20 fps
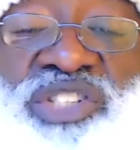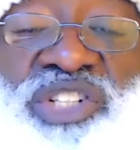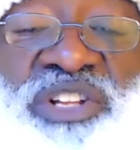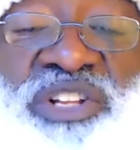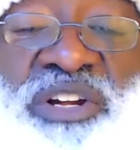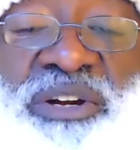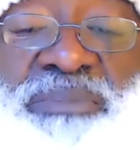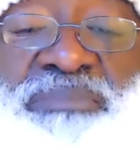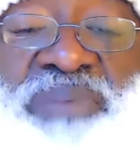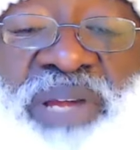
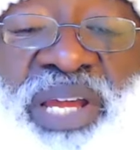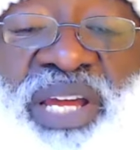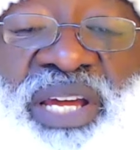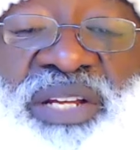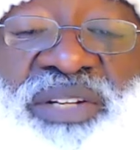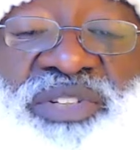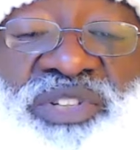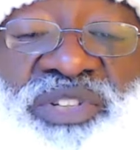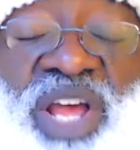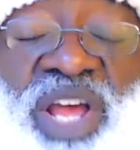in their
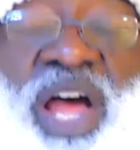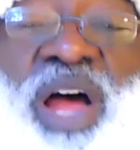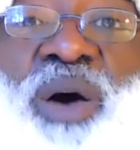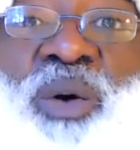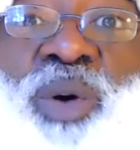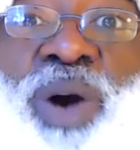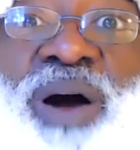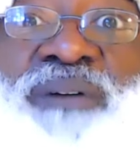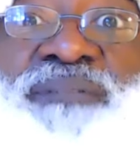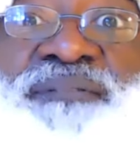beds,
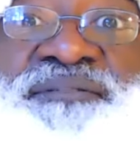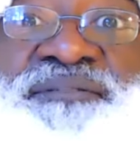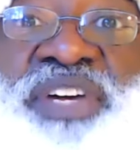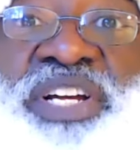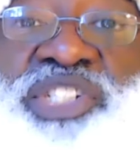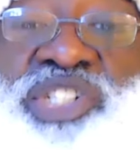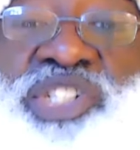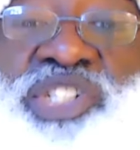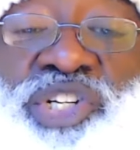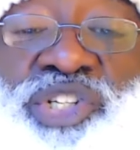while
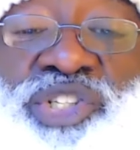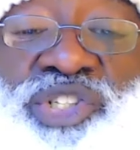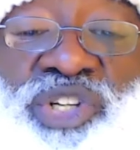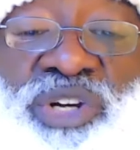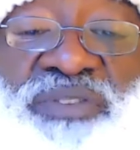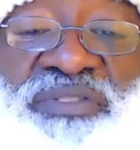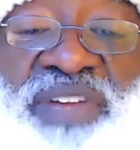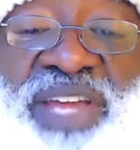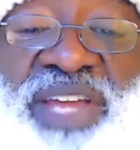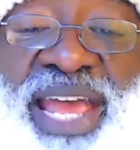visions
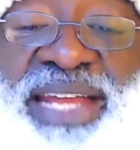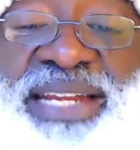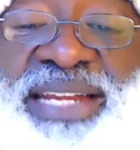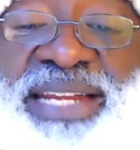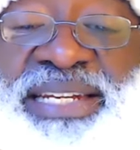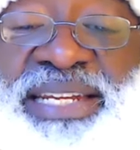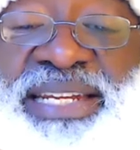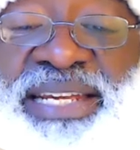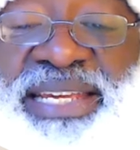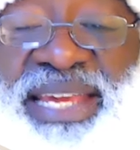of
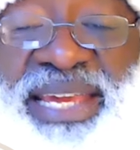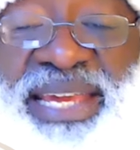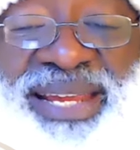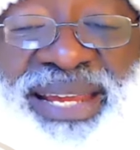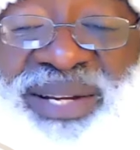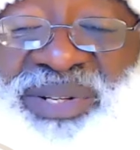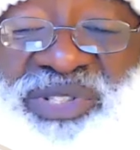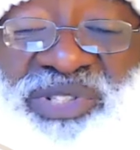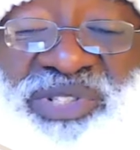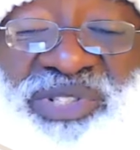candy canes